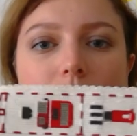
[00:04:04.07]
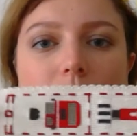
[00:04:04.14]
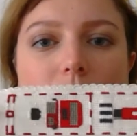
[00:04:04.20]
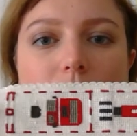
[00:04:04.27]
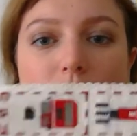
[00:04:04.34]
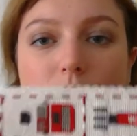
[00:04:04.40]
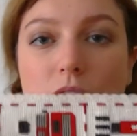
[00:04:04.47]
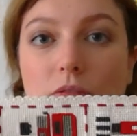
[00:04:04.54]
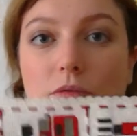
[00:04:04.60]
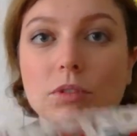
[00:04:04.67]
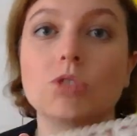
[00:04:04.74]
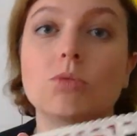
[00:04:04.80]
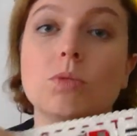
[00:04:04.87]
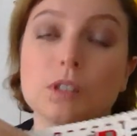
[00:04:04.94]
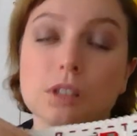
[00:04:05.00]
which
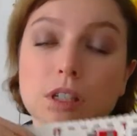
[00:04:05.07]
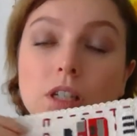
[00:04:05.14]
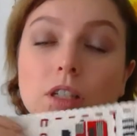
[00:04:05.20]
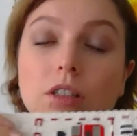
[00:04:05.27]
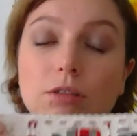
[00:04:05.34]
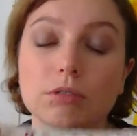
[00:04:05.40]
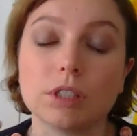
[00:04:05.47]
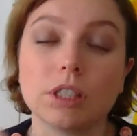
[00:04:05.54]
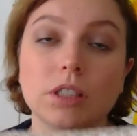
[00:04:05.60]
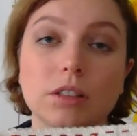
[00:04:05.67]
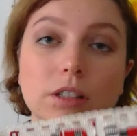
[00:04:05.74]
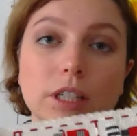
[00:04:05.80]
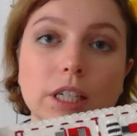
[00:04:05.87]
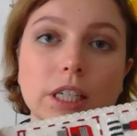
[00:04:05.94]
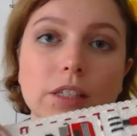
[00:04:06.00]
was included
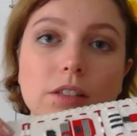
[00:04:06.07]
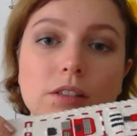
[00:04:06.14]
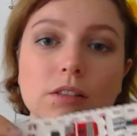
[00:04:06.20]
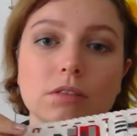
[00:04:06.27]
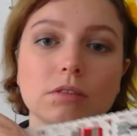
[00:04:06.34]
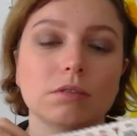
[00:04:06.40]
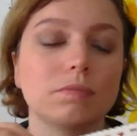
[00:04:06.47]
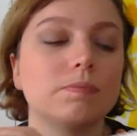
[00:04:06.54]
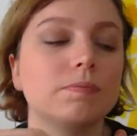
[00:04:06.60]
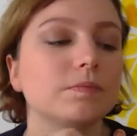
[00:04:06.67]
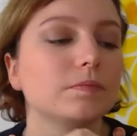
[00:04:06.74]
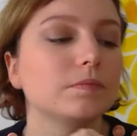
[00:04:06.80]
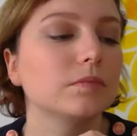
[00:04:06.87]
in the kit, so